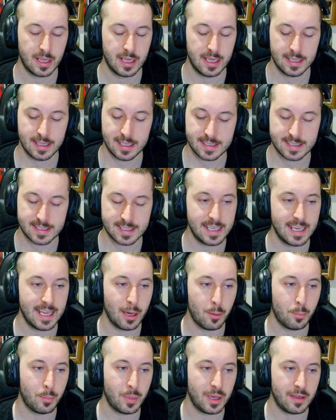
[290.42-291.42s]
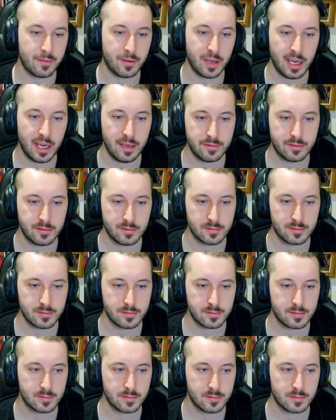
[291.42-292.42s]
Let's say now b5.
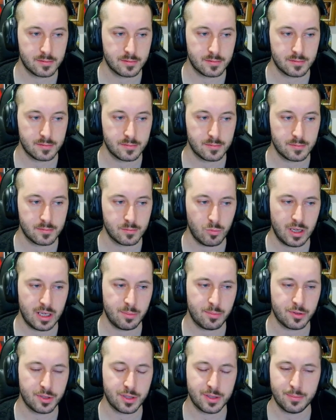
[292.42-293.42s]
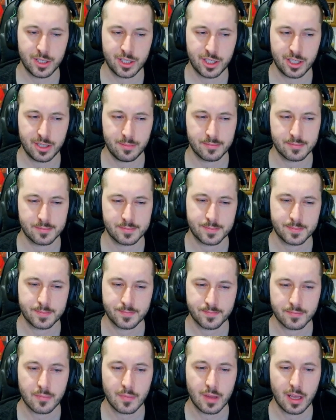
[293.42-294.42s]
Where to put the bishop?
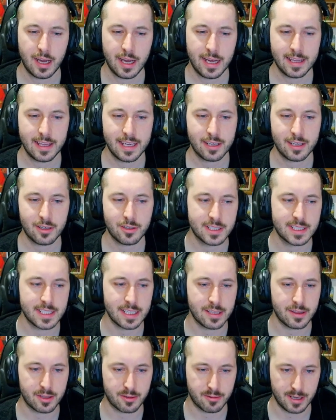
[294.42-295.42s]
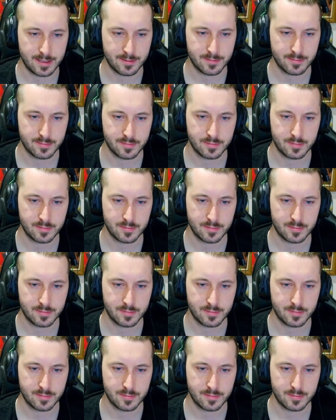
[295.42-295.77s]
I like on d3.